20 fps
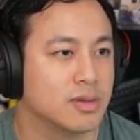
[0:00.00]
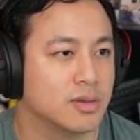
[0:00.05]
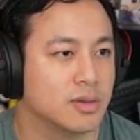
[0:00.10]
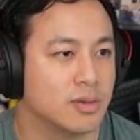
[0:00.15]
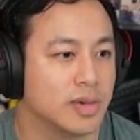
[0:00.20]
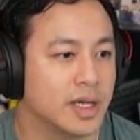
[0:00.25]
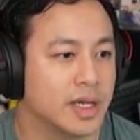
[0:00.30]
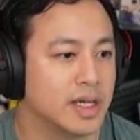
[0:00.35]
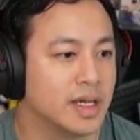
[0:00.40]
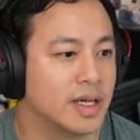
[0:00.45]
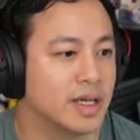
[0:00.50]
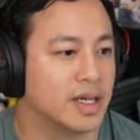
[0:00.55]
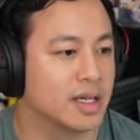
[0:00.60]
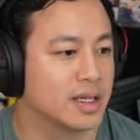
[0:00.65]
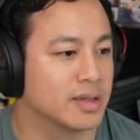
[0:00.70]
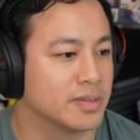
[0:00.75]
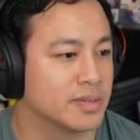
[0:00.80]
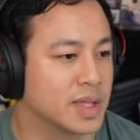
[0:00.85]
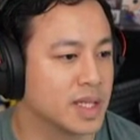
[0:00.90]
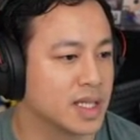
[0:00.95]

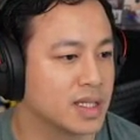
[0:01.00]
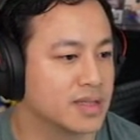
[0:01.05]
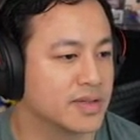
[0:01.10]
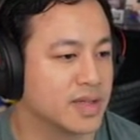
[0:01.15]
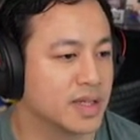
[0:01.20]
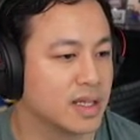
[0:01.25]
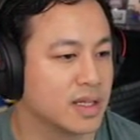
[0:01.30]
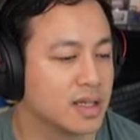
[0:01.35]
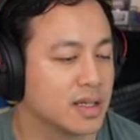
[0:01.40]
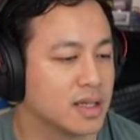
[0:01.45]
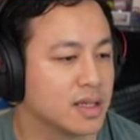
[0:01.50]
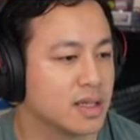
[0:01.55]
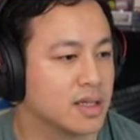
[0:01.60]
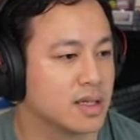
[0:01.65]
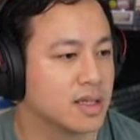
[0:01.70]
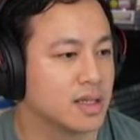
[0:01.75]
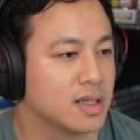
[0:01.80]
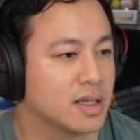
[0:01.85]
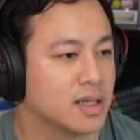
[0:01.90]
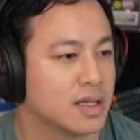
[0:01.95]
Waiting, but that's fine.
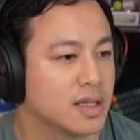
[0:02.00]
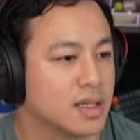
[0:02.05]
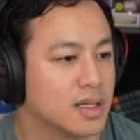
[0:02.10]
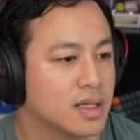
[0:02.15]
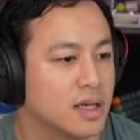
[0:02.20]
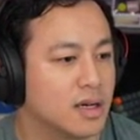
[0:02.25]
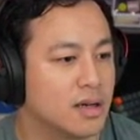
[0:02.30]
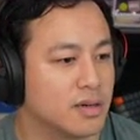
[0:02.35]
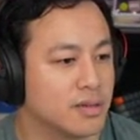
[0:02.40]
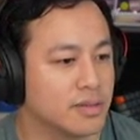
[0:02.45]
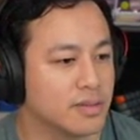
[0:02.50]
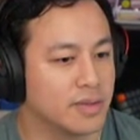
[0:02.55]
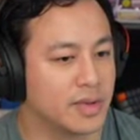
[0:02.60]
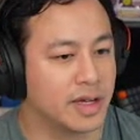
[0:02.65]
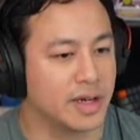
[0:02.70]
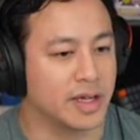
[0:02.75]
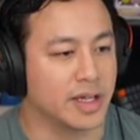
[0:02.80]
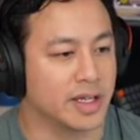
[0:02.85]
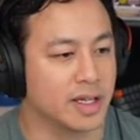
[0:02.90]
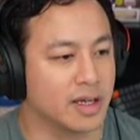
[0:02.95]
Oh,
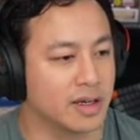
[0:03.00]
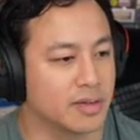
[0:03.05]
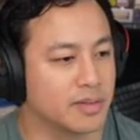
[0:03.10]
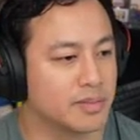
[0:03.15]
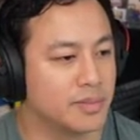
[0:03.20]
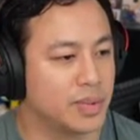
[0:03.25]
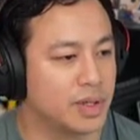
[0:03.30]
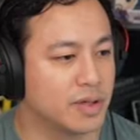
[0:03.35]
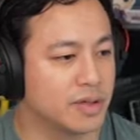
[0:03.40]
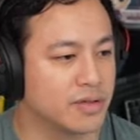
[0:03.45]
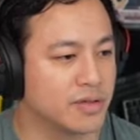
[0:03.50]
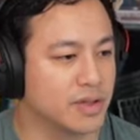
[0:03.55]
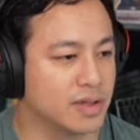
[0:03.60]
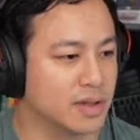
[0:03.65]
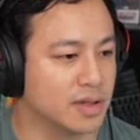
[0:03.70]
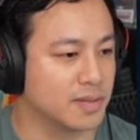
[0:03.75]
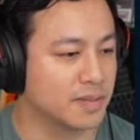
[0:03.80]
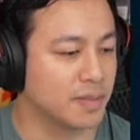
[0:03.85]
there you go. Beautiful.